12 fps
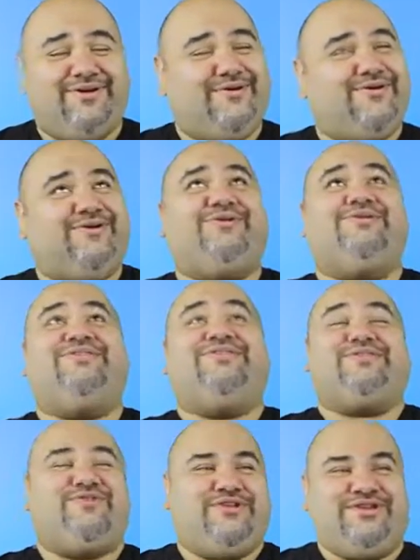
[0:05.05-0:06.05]

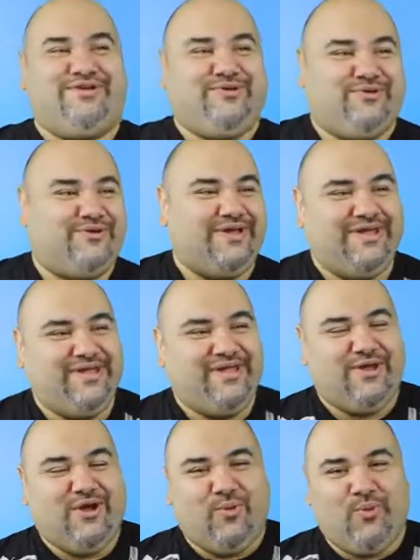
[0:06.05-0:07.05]

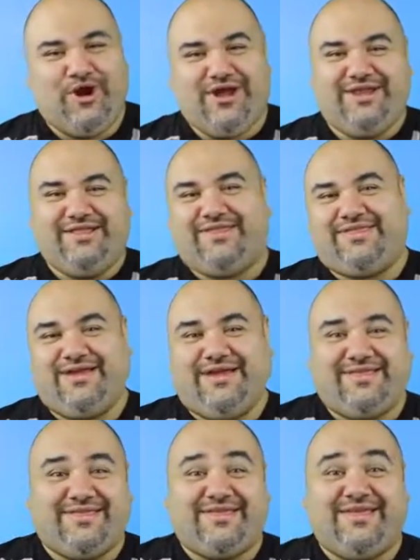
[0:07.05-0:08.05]
we're going to
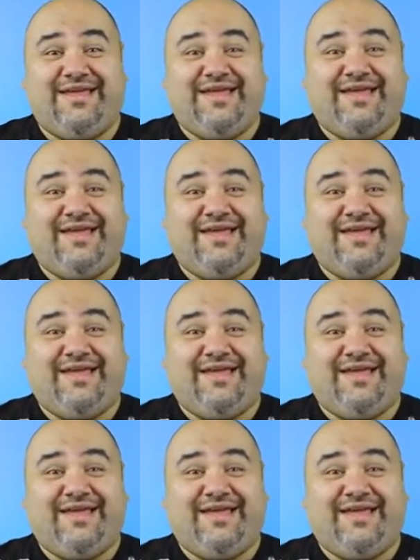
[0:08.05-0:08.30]
discuss